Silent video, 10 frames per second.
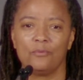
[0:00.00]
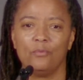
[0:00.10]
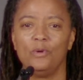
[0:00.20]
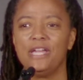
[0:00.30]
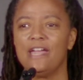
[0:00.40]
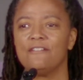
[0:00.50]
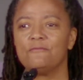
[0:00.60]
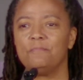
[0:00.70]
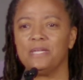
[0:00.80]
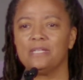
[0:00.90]
We
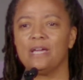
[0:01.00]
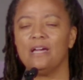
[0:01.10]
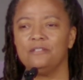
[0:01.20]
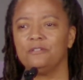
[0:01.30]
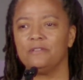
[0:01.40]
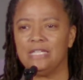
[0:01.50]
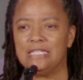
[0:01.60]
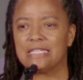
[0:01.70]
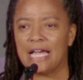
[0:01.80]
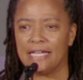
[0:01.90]
have been under
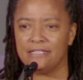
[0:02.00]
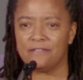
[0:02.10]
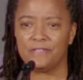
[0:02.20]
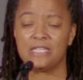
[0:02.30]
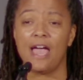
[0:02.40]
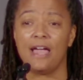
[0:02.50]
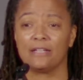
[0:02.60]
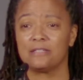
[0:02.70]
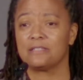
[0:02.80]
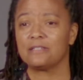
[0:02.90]
these kinds of
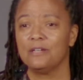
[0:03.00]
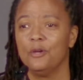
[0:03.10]
attacks.